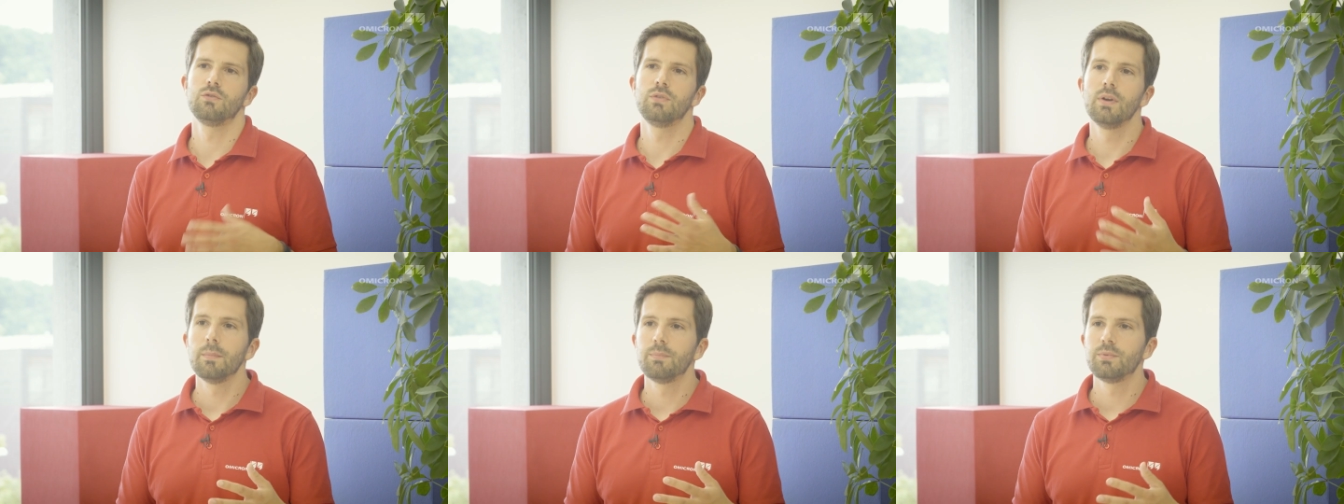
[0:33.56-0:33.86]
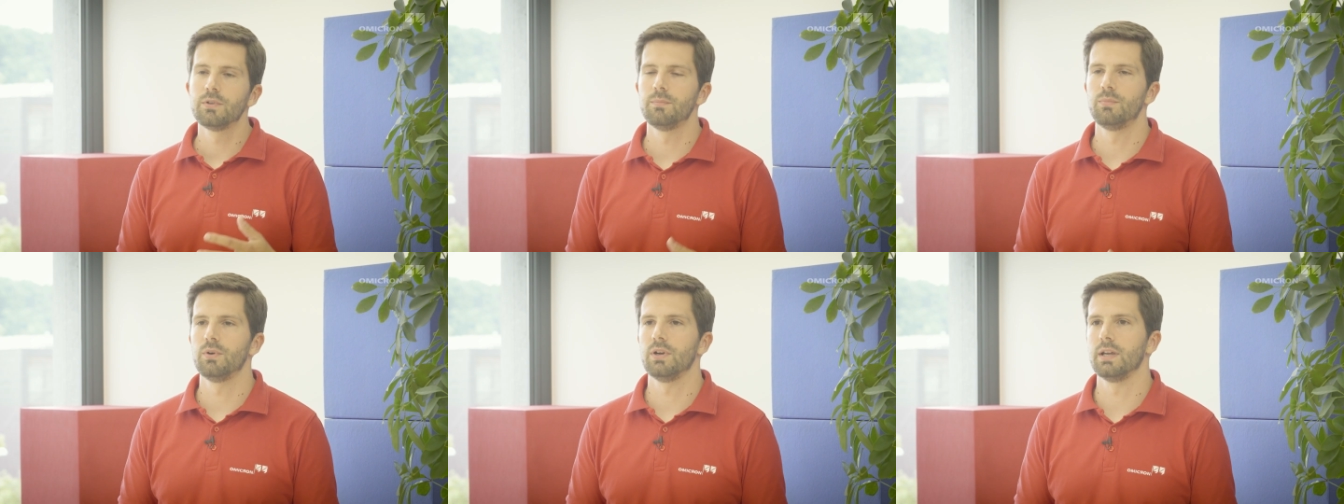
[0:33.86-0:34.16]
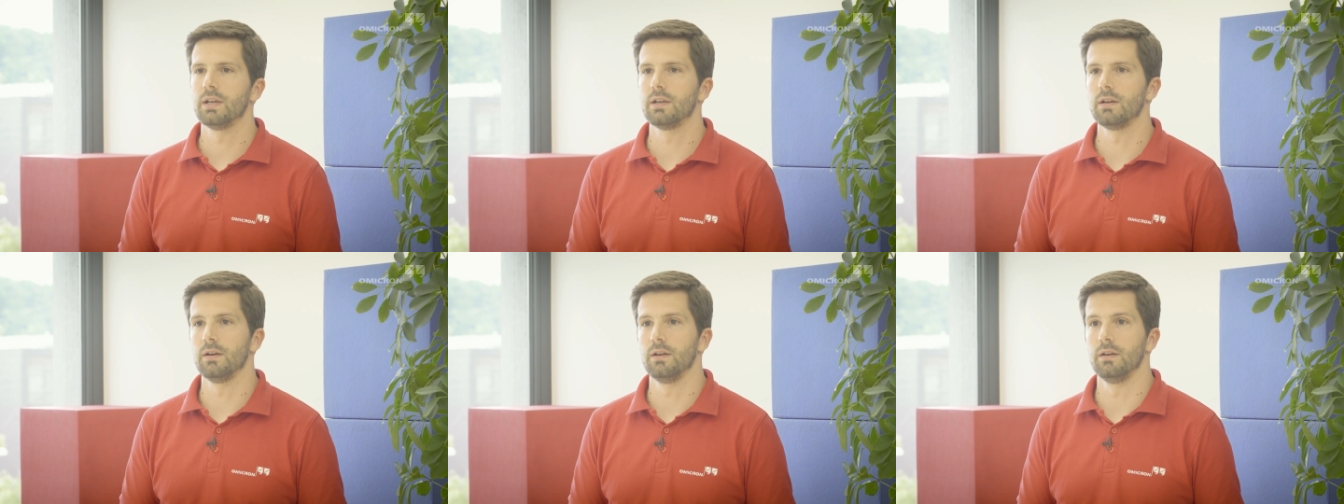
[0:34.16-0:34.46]
trip the
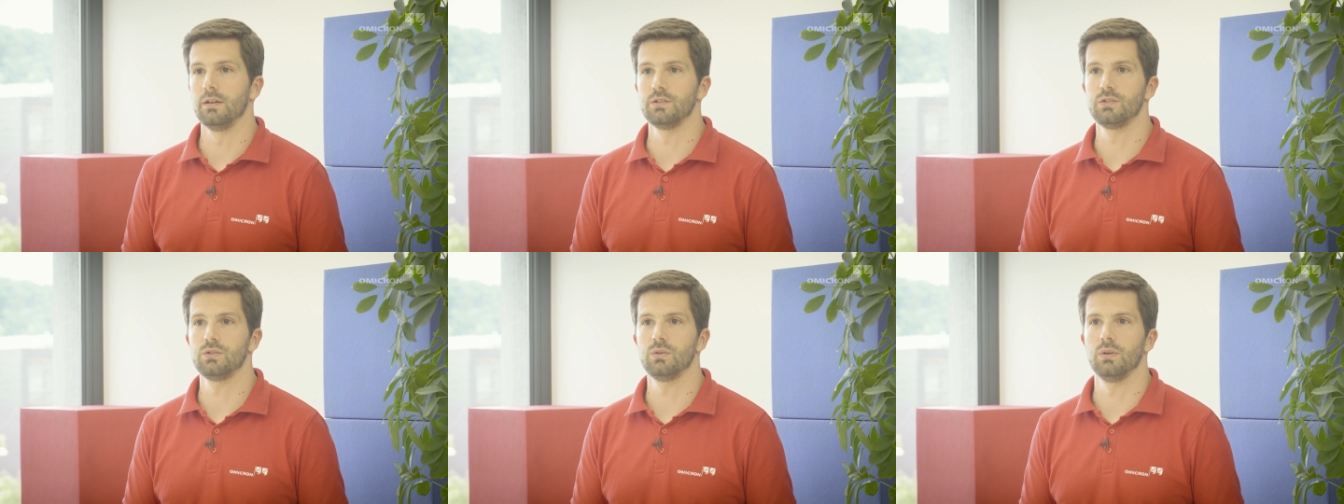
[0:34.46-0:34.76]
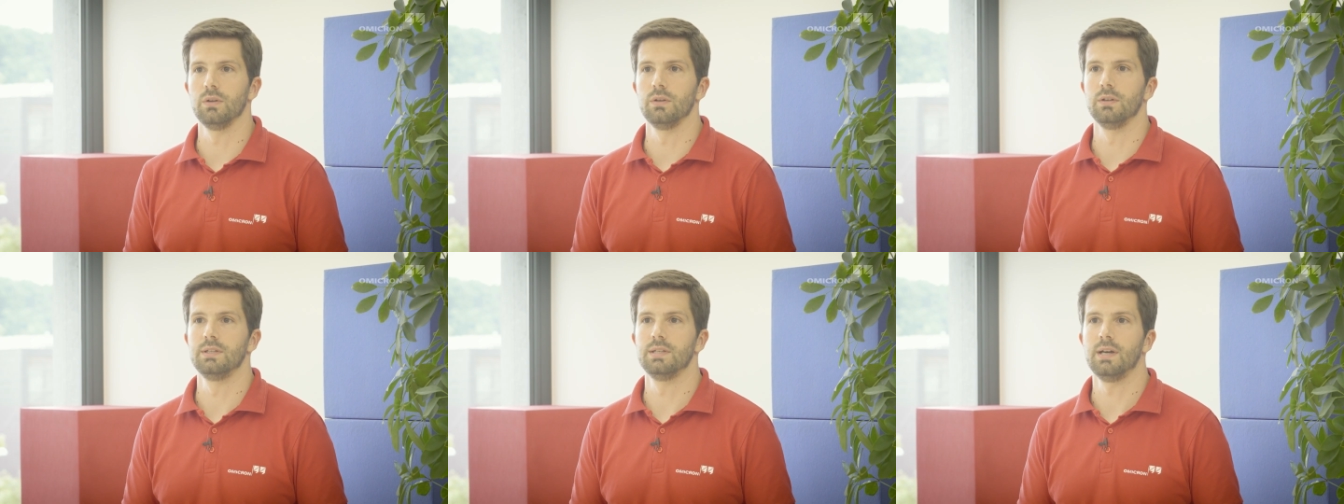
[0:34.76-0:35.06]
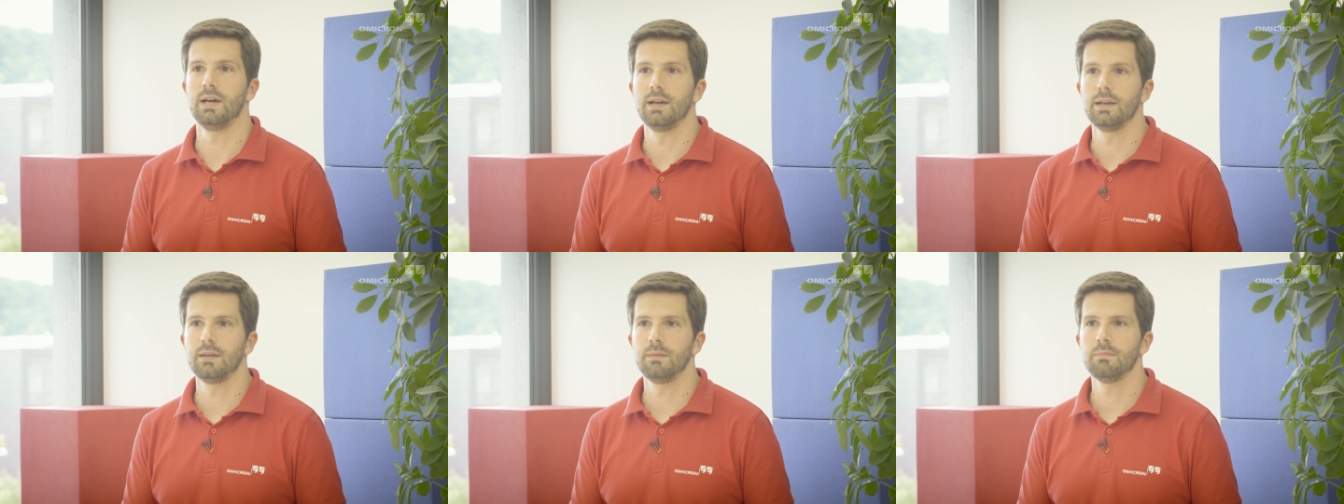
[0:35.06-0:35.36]
breaker at a certain
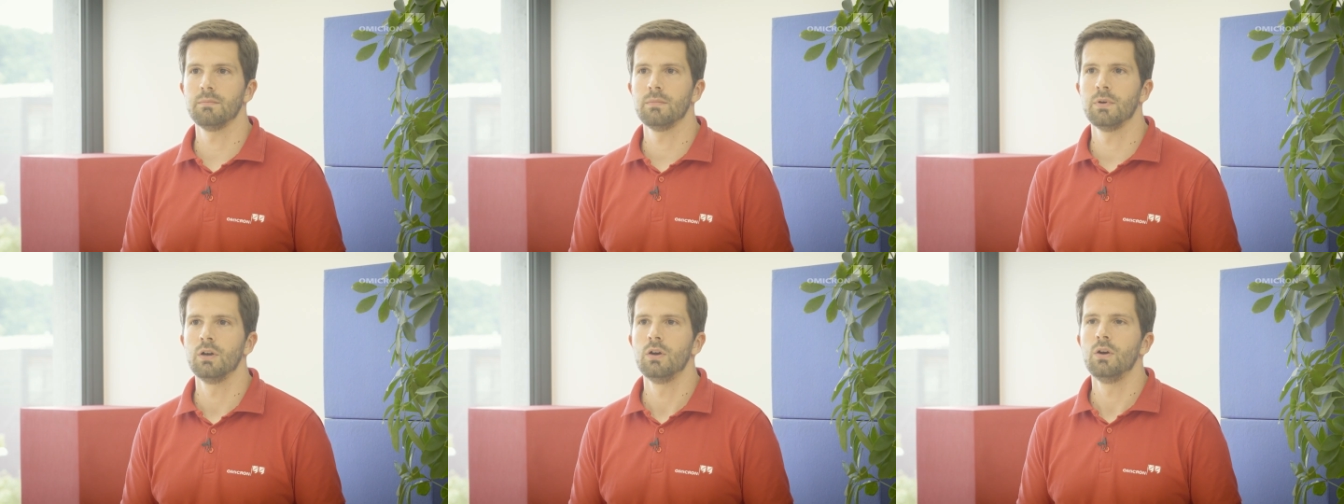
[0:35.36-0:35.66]
time